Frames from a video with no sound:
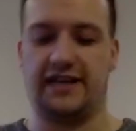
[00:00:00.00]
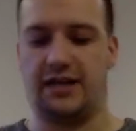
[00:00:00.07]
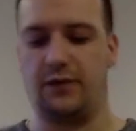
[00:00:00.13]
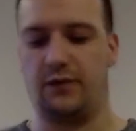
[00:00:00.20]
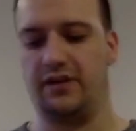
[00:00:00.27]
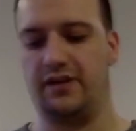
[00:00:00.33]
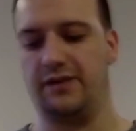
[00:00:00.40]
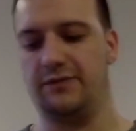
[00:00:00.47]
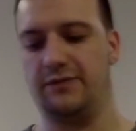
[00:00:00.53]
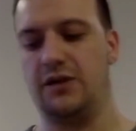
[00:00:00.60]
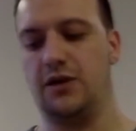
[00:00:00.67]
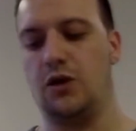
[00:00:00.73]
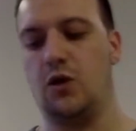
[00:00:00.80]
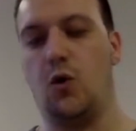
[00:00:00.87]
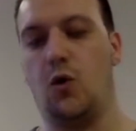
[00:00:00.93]
that with them,
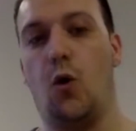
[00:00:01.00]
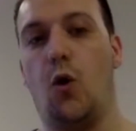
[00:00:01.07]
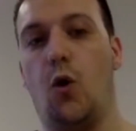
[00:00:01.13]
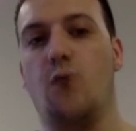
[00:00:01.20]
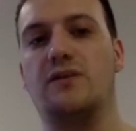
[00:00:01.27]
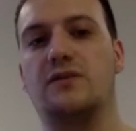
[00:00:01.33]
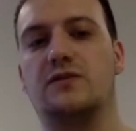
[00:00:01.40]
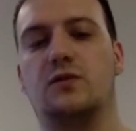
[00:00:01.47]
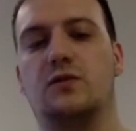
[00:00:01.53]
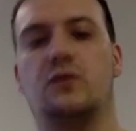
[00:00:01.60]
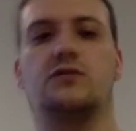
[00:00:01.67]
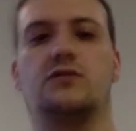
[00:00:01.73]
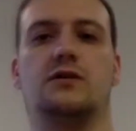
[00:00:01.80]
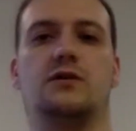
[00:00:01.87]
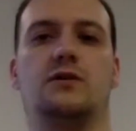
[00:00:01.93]
or it's
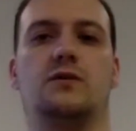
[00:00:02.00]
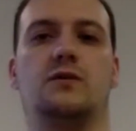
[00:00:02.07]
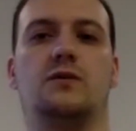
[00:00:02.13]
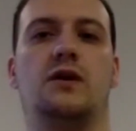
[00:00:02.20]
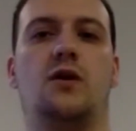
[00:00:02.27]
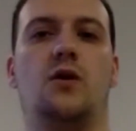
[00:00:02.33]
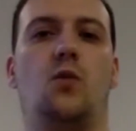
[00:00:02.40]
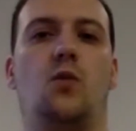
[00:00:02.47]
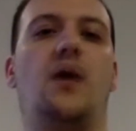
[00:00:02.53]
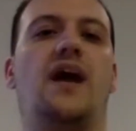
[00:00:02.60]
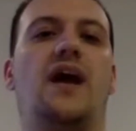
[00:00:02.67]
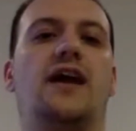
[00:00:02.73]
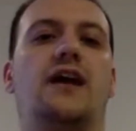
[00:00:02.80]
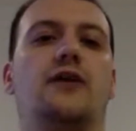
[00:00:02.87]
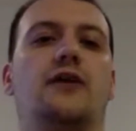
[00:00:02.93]
also
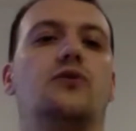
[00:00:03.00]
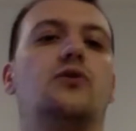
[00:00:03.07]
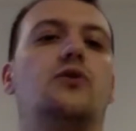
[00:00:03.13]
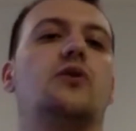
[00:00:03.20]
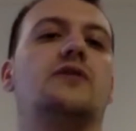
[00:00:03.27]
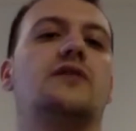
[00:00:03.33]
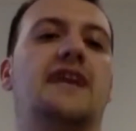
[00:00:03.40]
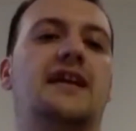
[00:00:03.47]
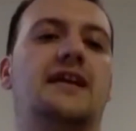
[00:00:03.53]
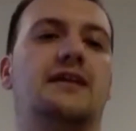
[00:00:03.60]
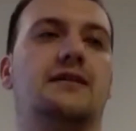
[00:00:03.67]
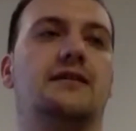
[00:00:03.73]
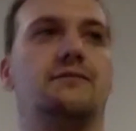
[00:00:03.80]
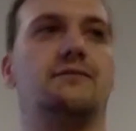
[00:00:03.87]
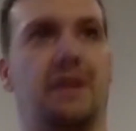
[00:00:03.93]
where you're not taking,
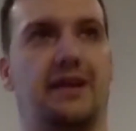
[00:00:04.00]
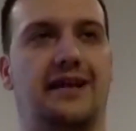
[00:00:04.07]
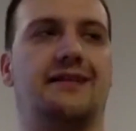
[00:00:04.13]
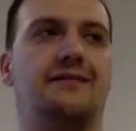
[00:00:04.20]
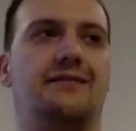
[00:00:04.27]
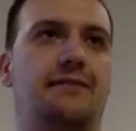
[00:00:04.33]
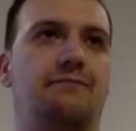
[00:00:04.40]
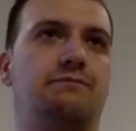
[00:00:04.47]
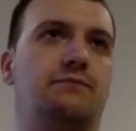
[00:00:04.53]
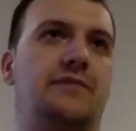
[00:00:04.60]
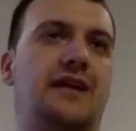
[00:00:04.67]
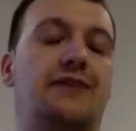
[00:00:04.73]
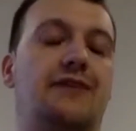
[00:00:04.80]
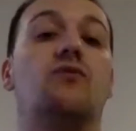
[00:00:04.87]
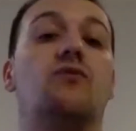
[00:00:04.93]
and they
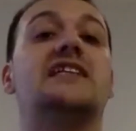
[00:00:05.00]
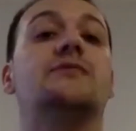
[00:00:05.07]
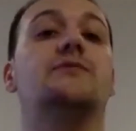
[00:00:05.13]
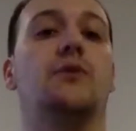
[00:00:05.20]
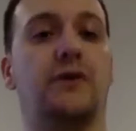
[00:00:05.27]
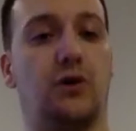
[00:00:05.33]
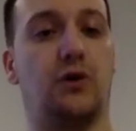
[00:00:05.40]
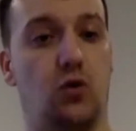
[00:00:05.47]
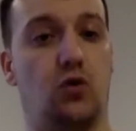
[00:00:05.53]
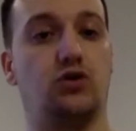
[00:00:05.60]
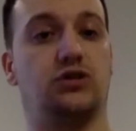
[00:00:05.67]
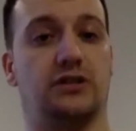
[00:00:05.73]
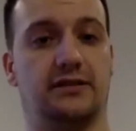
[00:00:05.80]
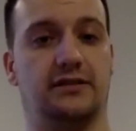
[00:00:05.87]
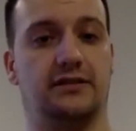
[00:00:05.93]
take reasonable
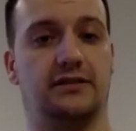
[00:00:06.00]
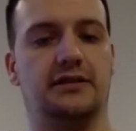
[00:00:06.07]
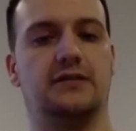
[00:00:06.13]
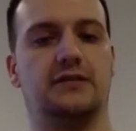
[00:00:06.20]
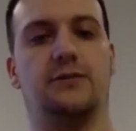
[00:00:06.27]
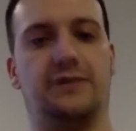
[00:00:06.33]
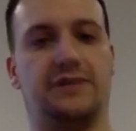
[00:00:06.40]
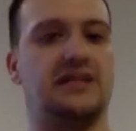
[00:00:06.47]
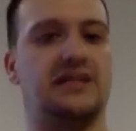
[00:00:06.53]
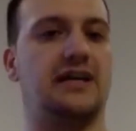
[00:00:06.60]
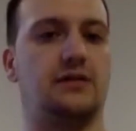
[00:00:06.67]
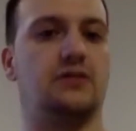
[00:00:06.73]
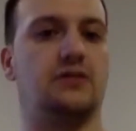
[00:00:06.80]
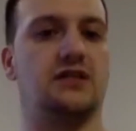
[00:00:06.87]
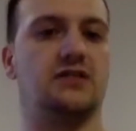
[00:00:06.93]
precaution to
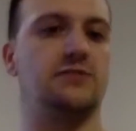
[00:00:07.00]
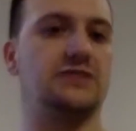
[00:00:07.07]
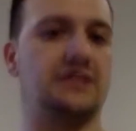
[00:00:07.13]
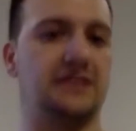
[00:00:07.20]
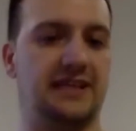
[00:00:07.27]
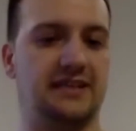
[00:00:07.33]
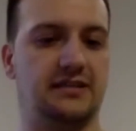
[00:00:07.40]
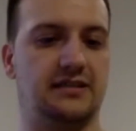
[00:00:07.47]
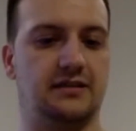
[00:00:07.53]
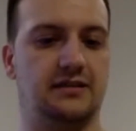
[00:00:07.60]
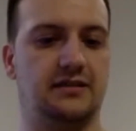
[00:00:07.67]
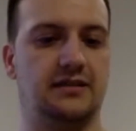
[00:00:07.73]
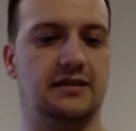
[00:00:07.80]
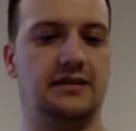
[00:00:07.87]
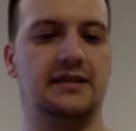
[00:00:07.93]
protect your customers' data.
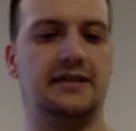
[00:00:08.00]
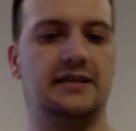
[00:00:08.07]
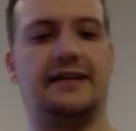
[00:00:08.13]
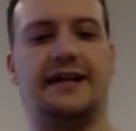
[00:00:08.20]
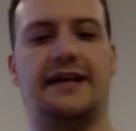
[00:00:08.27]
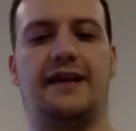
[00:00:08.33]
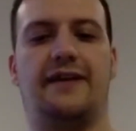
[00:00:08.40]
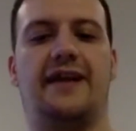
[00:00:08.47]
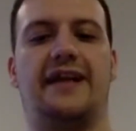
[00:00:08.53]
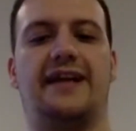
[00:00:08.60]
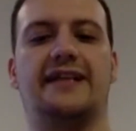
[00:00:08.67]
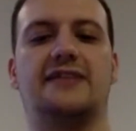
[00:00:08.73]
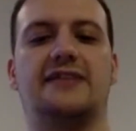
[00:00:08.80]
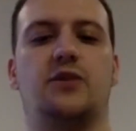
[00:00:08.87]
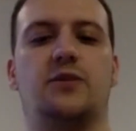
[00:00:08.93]
Now that
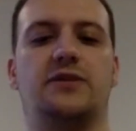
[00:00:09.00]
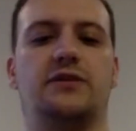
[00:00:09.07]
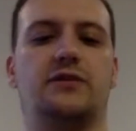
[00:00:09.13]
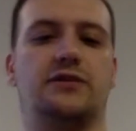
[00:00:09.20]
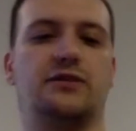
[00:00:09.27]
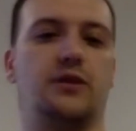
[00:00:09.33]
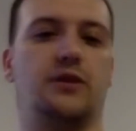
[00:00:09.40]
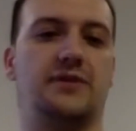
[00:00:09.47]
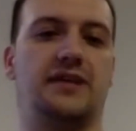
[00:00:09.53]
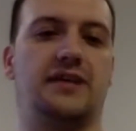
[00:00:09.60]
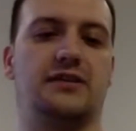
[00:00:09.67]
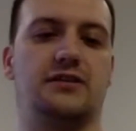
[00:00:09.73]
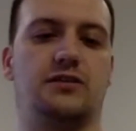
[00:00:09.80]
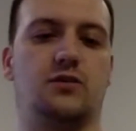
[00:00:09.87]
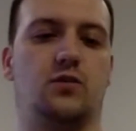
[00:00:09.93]
is open to
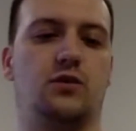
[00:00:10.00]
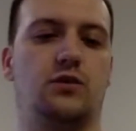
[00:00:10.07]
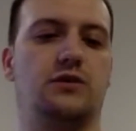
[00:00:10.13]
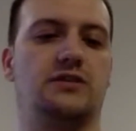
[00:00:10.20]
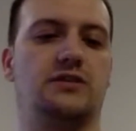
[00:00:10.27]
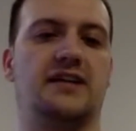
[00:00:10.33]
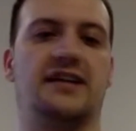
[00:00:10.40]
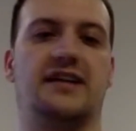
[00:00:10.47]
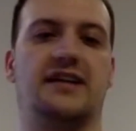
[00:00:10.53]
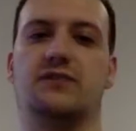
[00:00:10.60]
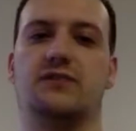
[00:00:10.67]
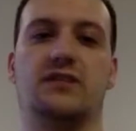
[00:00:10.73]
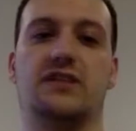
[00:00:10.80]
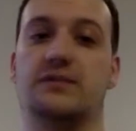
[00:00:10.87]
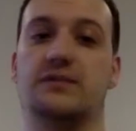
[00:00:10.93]
interpretation to what you say is
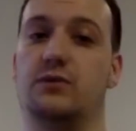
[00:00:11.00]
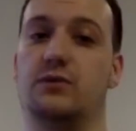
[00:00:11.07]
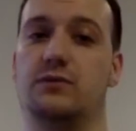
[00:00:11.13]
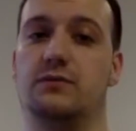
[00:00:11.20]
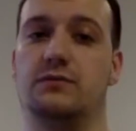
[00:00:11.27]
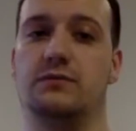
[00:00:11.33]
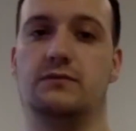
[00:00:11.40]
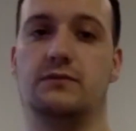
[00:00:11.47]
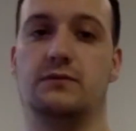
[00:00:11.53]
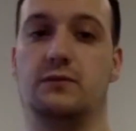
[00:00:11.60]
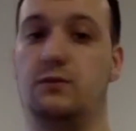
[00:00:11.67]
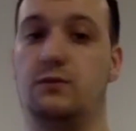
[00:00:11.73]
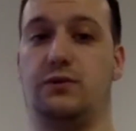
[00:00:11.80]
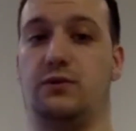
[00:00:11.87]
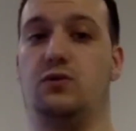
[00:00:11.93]
reasonable
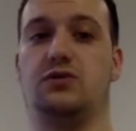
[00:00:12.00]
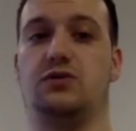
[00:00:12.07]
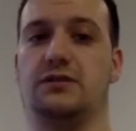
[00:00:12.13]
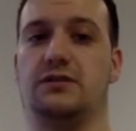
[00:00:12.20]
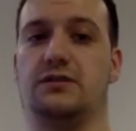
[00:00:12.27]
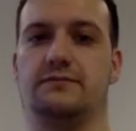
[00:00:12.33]
precaution.